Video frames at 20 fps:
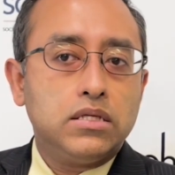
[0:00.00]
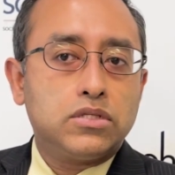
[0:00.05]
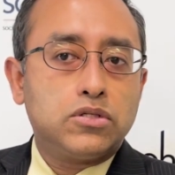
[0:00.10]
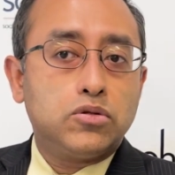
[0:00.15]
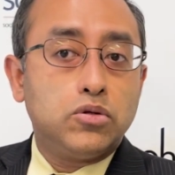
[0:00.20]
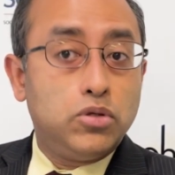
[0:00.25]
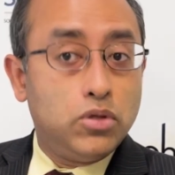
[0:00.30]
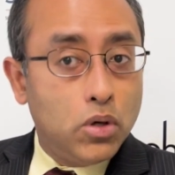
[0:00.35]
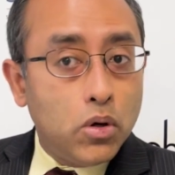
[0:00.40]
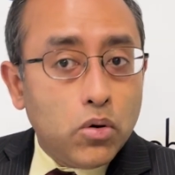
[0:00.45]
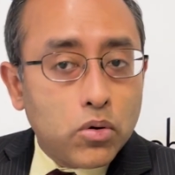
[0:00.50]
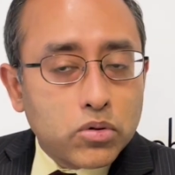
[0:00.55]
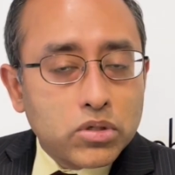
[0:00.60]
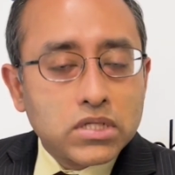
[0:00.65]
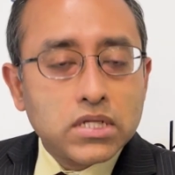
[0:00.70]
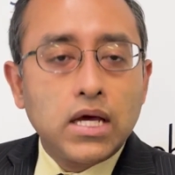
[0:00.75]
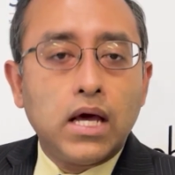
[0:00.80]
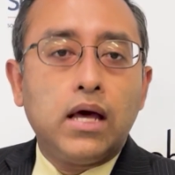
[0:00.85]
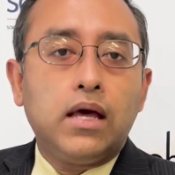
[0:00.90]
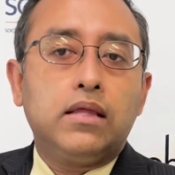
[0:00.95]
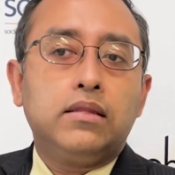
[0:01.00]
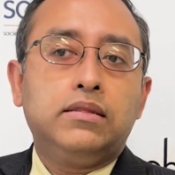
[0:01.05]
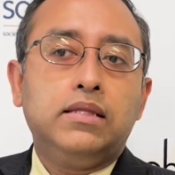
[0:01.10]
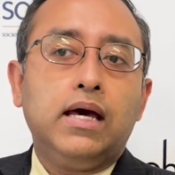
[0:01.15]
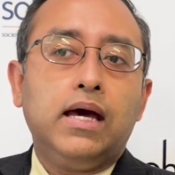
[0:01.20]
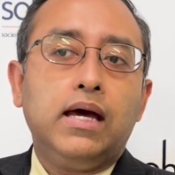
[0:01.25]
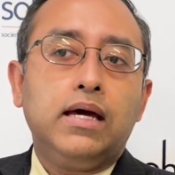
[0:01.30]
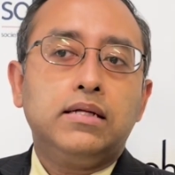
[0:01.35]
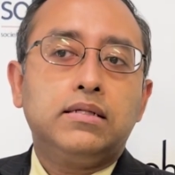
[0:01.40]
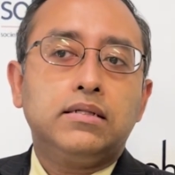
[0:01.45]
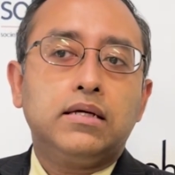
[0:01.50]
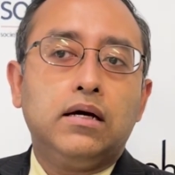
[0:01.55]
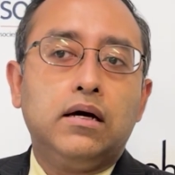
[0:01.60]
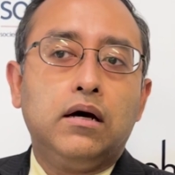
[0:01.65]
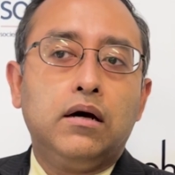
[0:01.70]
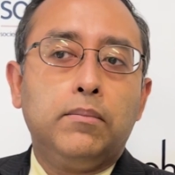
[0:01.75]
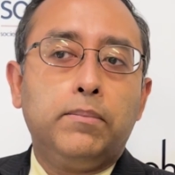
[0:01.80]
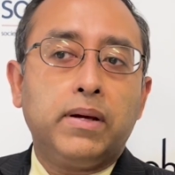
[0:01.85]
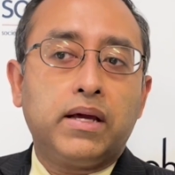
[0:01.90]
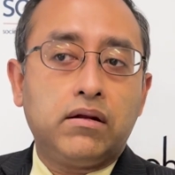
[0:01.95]
note that
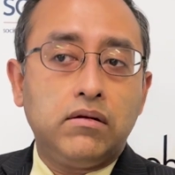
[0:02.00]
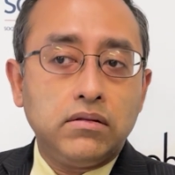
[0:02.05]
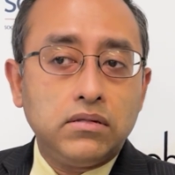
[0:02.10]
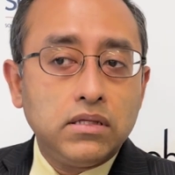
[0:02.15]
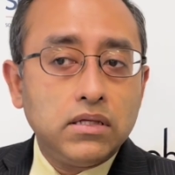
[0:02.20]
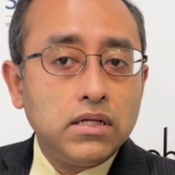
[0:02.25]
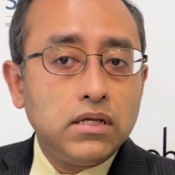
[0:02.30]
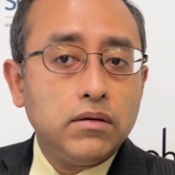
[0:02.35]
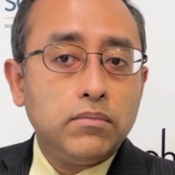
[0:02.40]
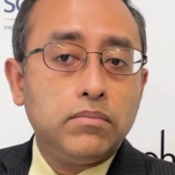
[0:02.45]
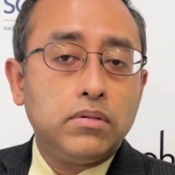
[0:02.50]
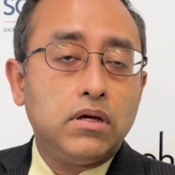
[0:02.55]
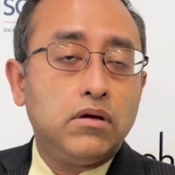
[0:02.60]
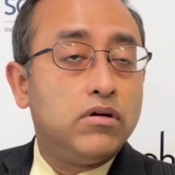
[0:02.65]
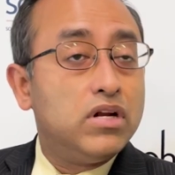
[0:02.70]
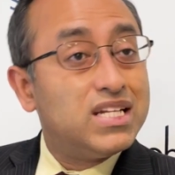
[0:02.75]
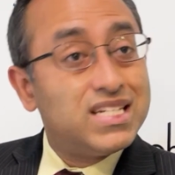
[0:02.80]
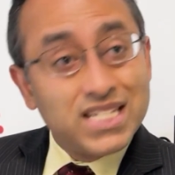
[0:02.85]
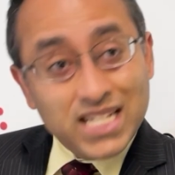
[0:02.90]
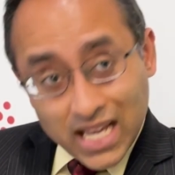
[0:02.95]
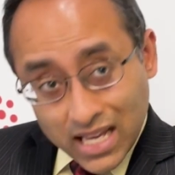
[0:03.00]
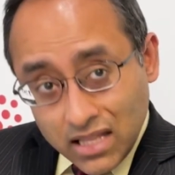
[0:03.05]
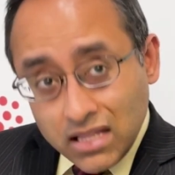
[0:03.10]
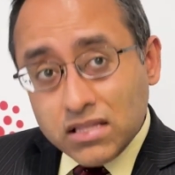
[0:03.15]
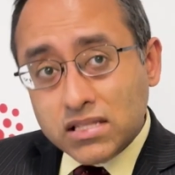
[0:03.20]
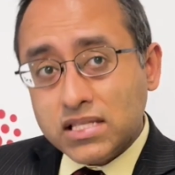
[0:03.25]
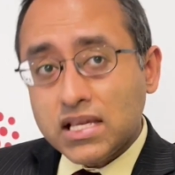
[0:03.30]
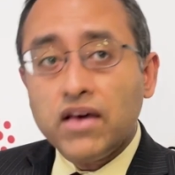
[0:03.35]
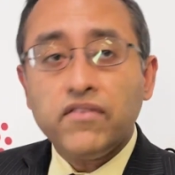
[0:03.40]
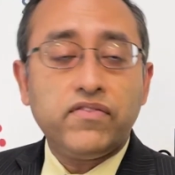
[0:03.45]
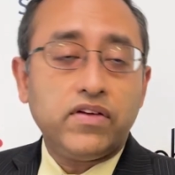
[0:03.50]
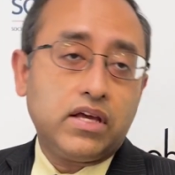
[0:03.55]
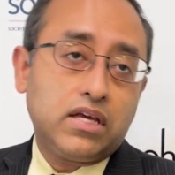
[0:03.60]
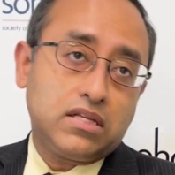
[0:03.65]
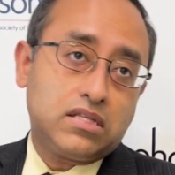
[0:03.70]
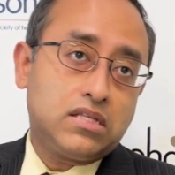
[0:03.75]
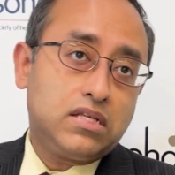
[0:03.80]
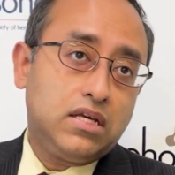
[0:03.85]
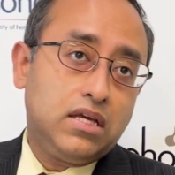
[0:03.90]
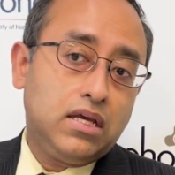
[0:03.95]
Pacritinib retains
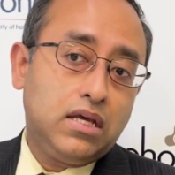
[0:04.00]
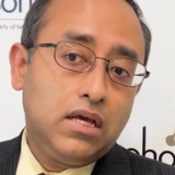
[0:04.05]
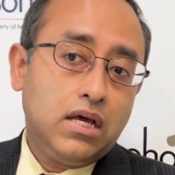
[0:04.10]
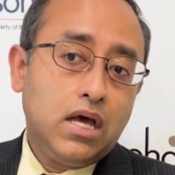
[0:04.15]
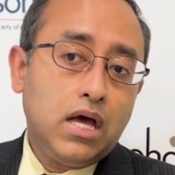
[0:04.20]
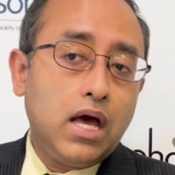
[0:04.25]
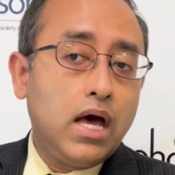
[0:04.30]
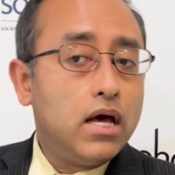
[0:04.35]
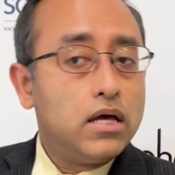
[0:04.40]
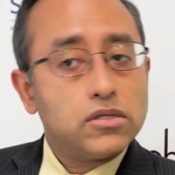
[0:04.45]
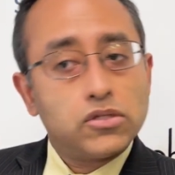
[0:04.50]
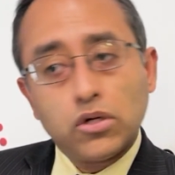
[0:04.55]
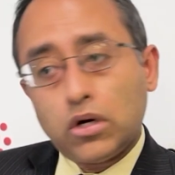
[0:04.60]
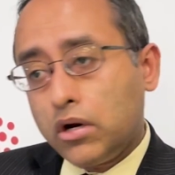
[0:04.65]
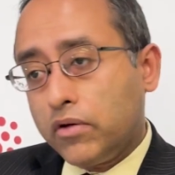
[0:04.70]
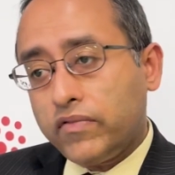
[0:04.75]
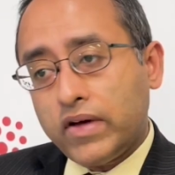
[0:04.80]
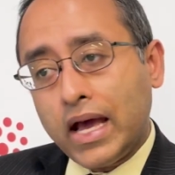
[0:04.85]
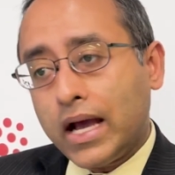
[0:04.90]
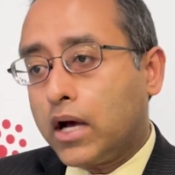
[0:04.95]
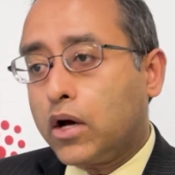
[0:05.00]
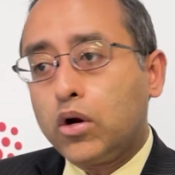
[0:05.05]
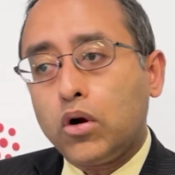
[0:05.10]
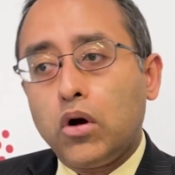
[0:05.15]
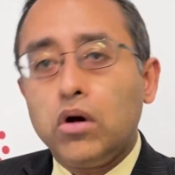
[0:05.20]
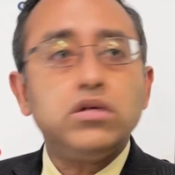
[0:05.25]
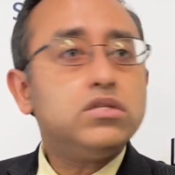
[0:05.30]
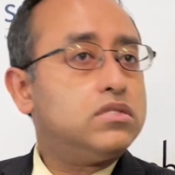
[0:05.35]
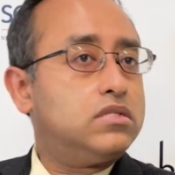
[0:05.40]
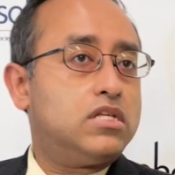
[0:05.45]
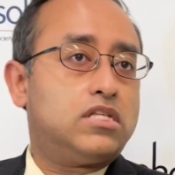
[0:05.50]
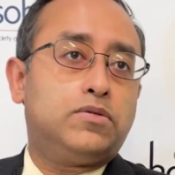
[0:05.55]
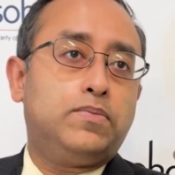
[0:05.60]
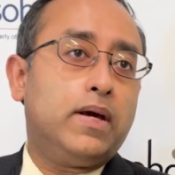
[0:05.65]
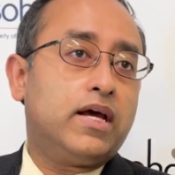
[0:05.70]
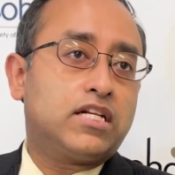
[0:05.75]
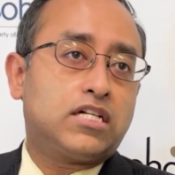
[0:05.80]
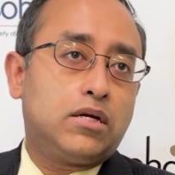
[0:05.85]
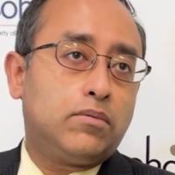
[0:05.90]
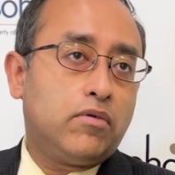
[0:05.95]
efficacy sort of across the
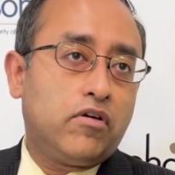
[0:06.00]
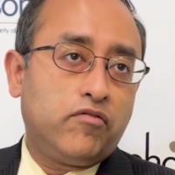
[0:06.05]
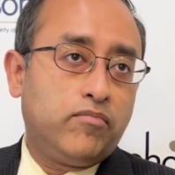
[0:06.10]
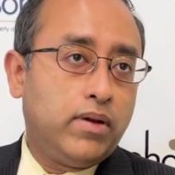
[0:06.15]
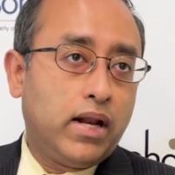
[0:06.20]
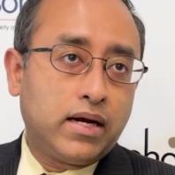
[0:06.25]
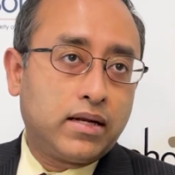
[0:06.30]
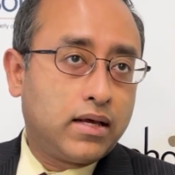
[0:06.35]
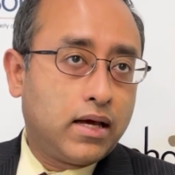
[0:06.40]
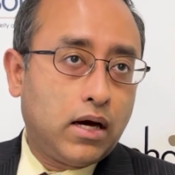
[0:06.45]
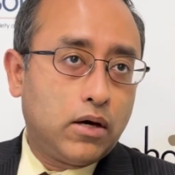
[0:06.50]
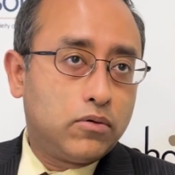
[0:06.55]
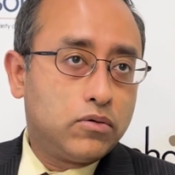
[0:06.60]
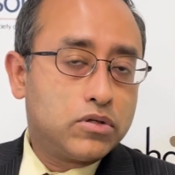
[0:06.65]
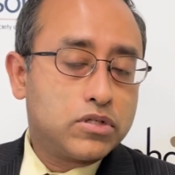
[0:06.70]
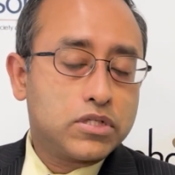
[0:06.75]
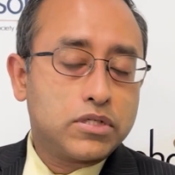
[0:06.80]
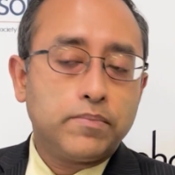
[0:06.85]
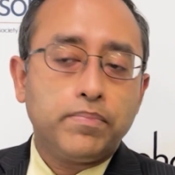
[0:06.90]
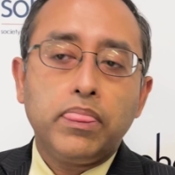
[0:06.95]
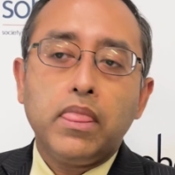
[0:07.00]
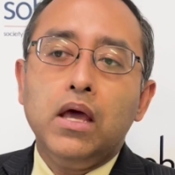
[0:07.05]
spectrum of blood counts.